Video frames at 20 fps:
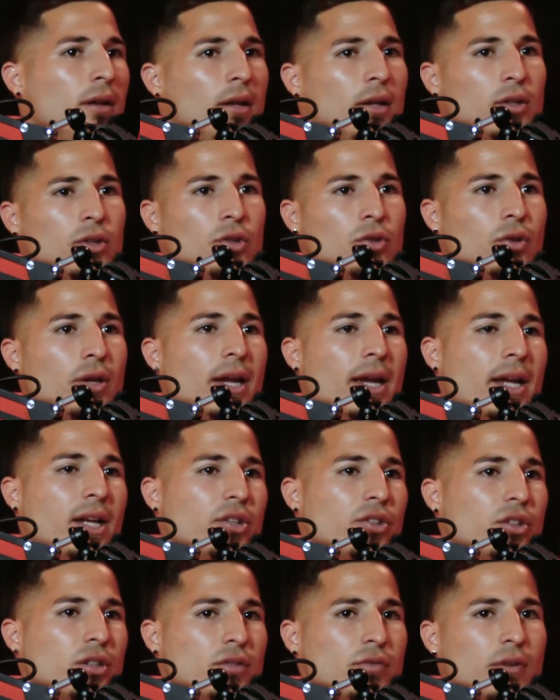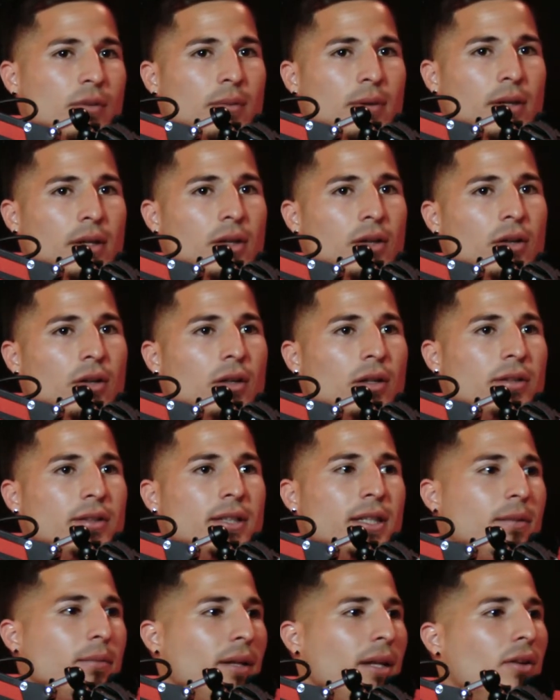to get interest from a
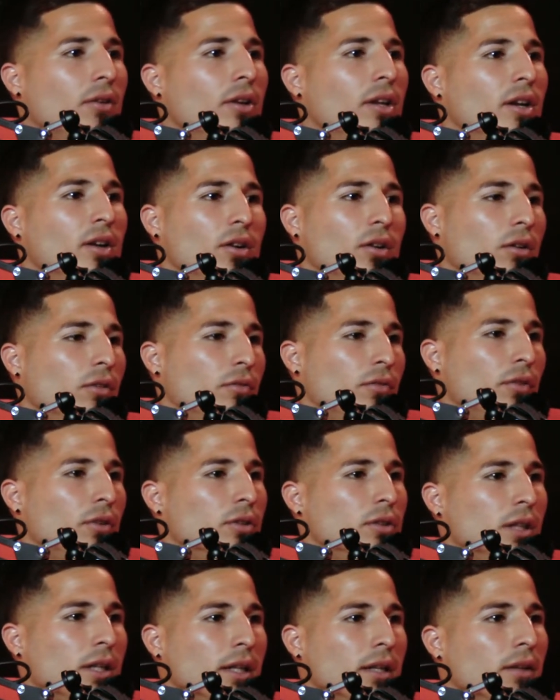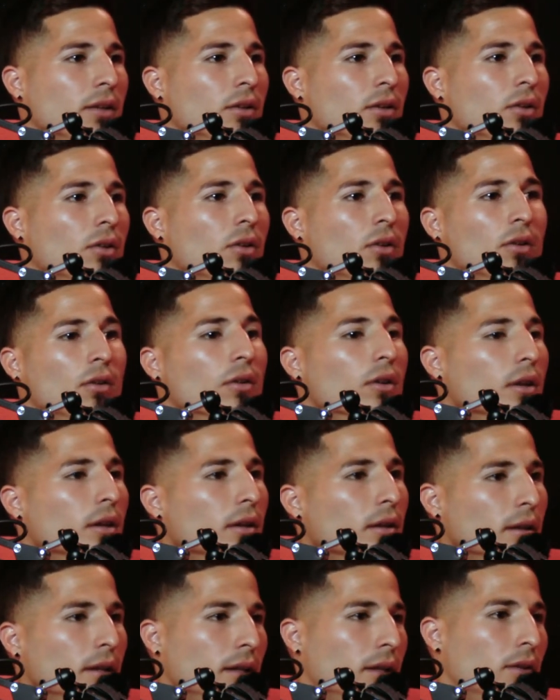team, they don't need to know first, like,
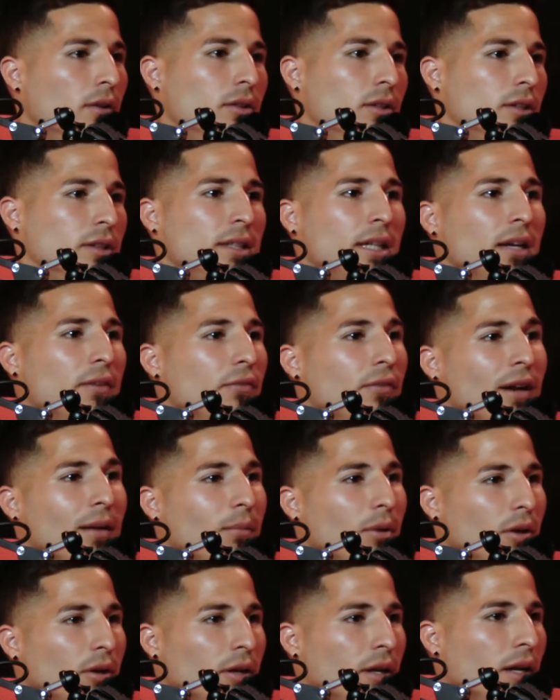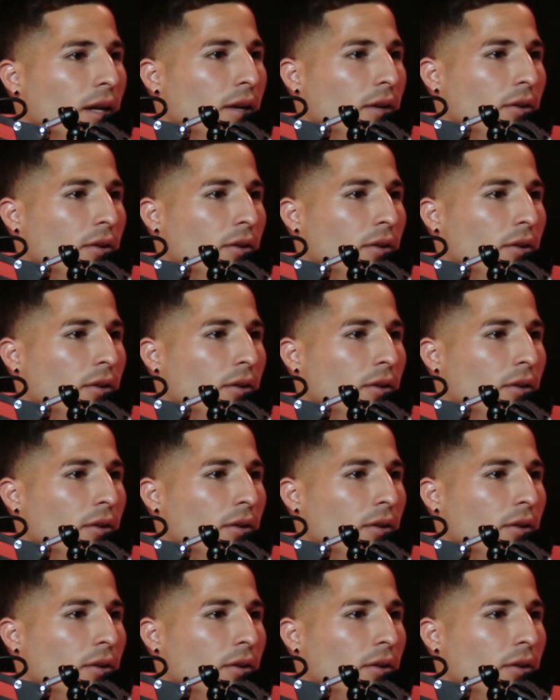does he have family or not?